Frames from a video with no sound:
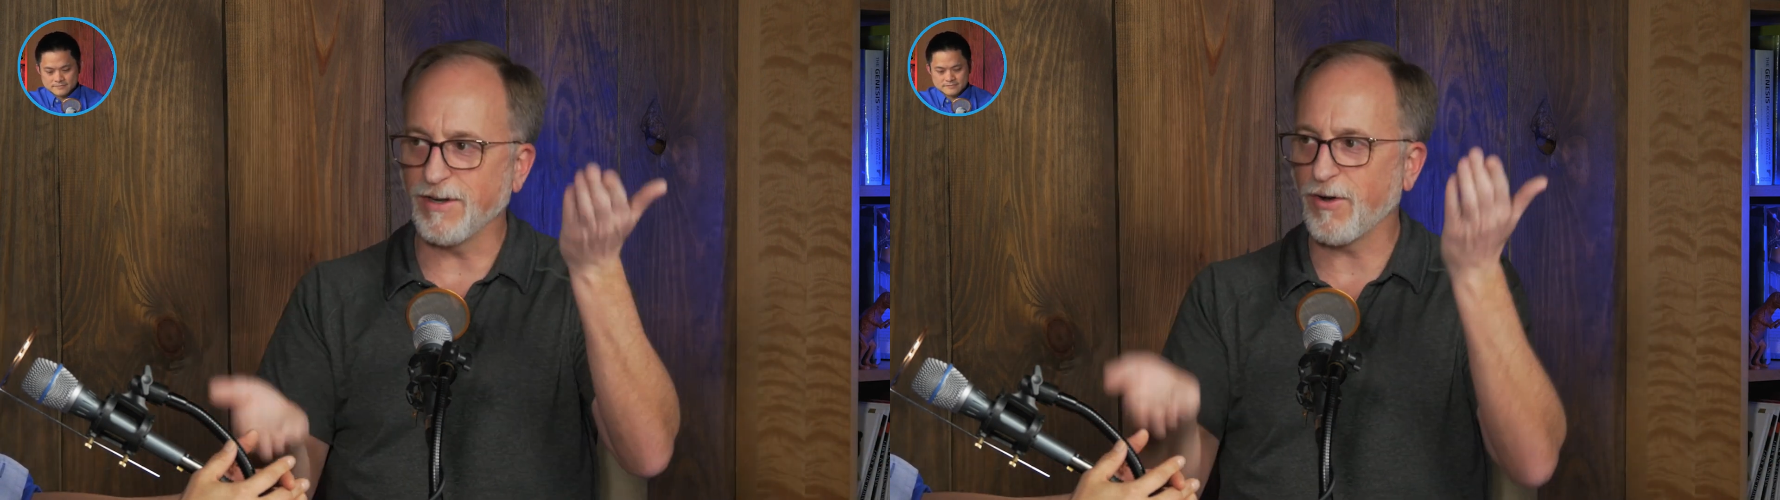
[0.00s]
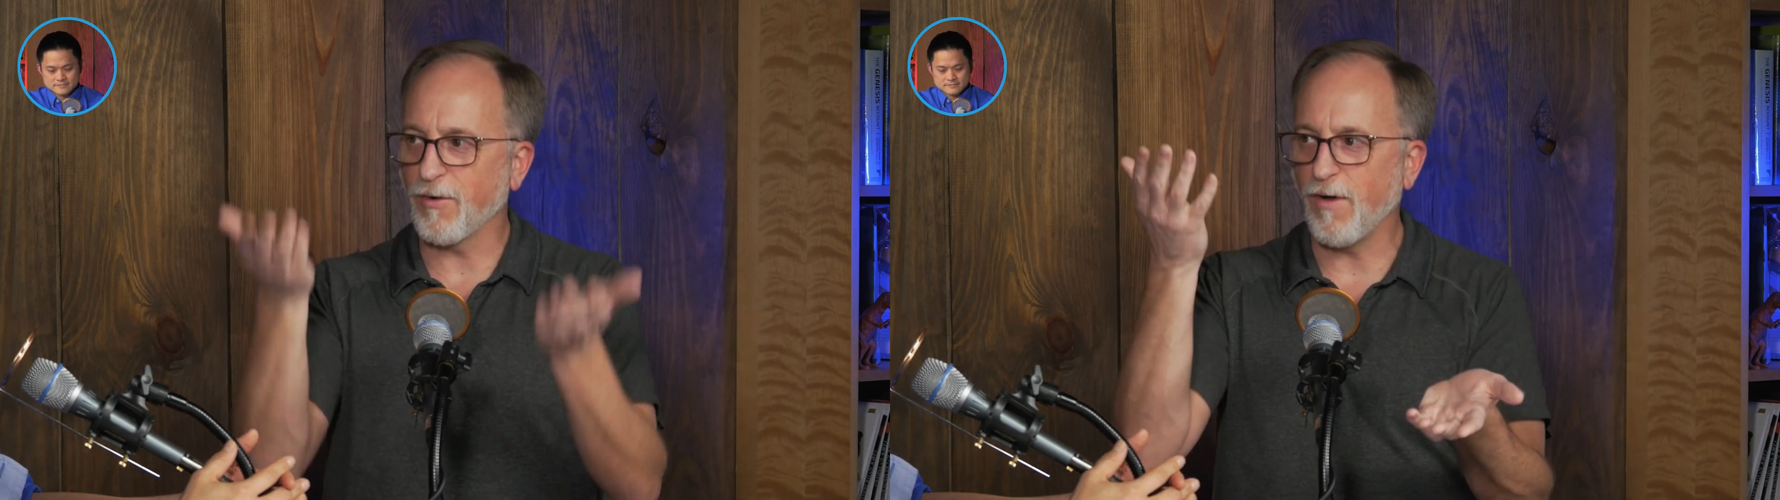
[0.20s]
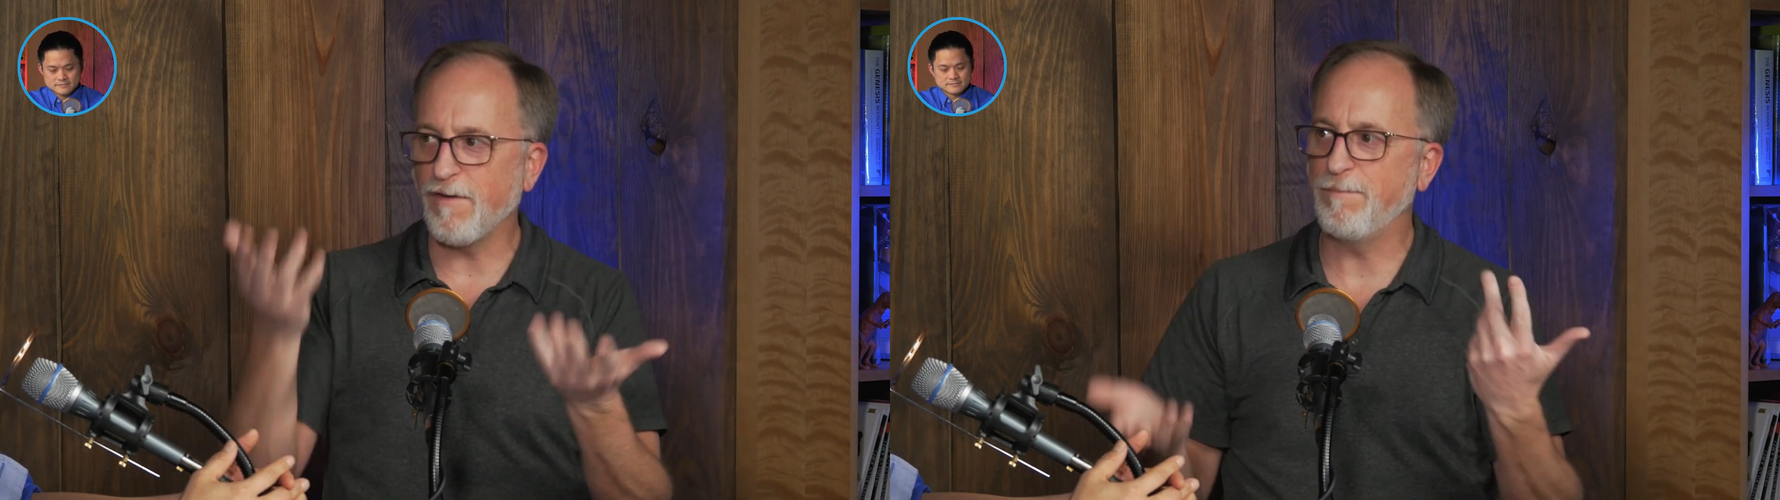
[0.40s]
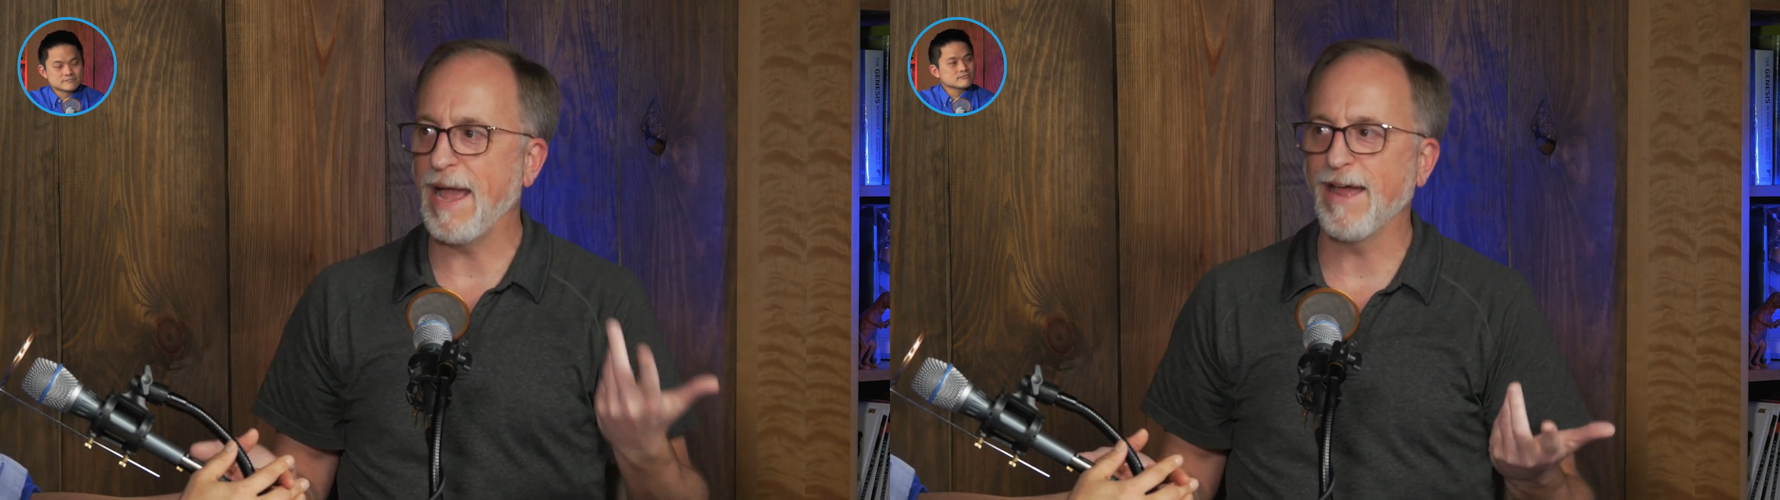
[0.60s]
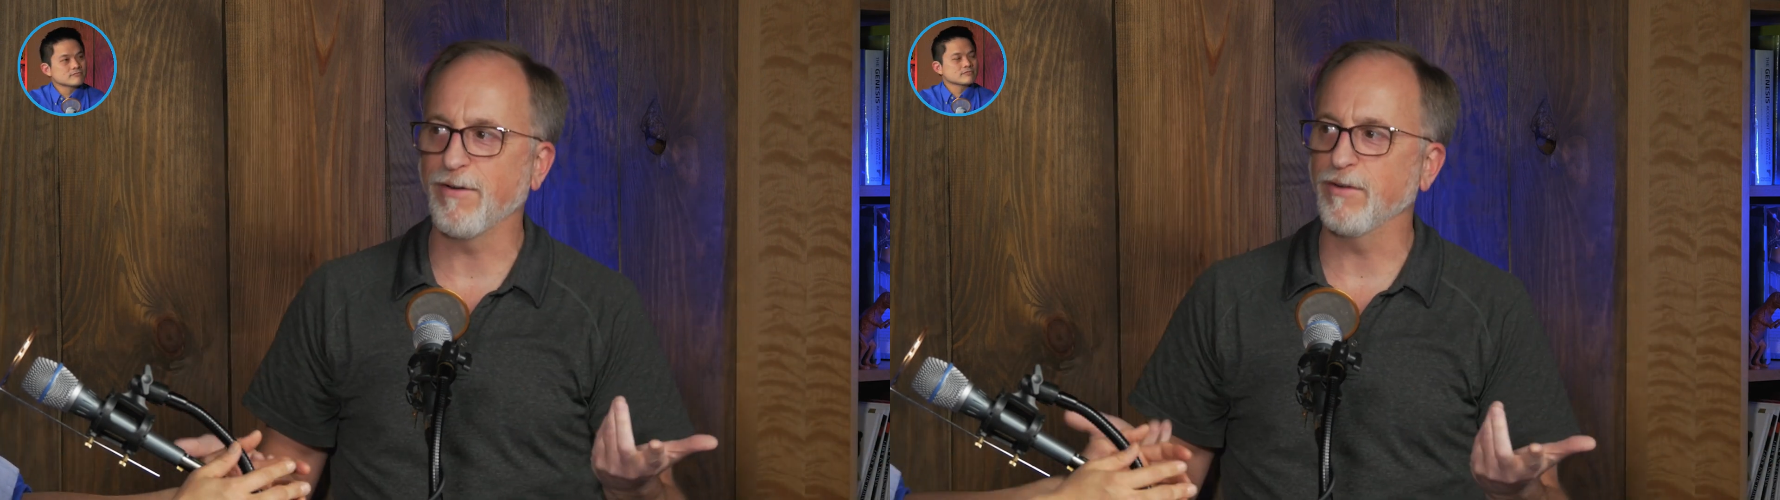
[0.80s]
and turn off
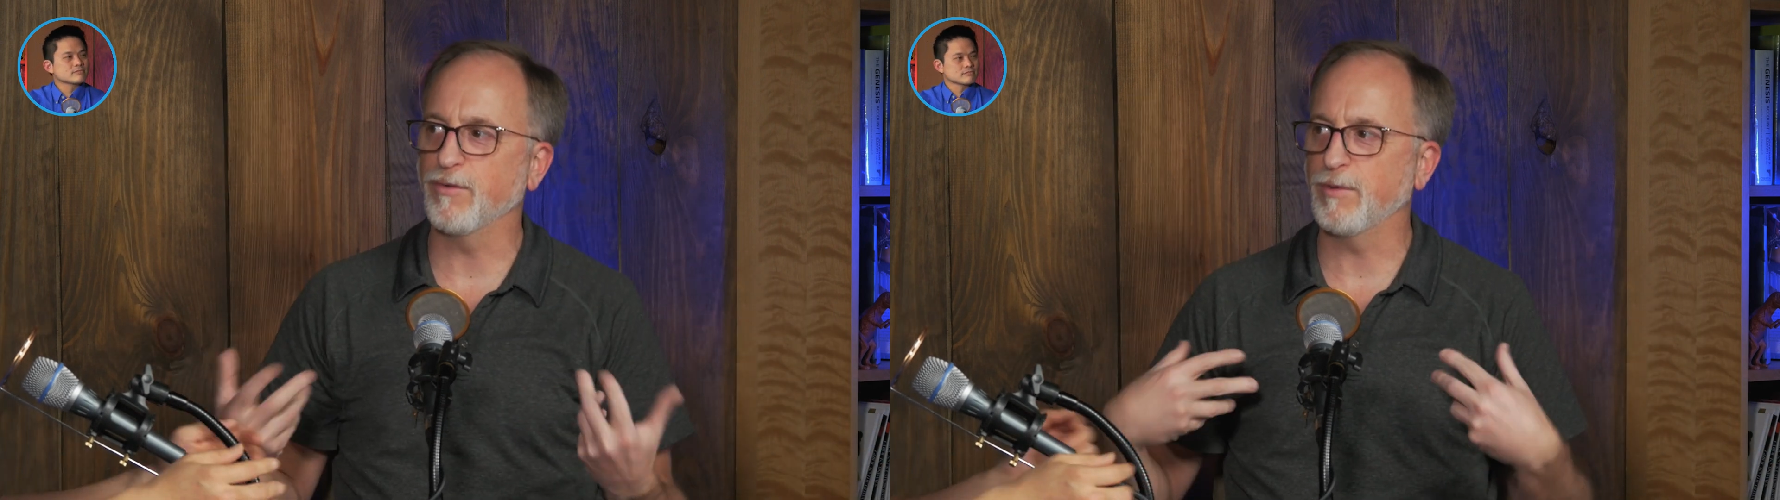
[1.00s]
patterns